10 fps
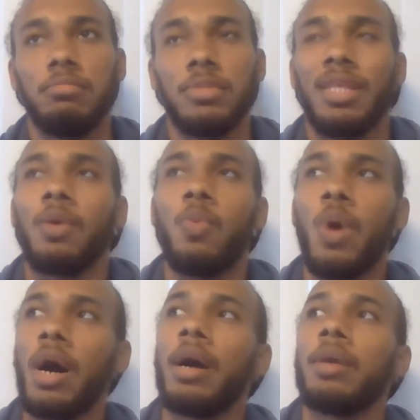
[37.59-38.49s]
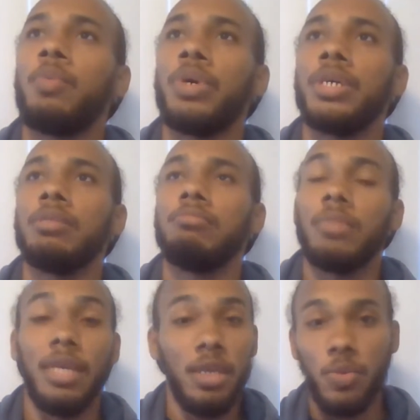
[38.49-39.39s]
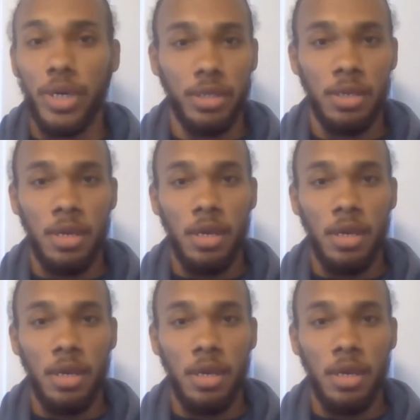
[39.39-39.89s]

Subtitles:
and think, why would anyone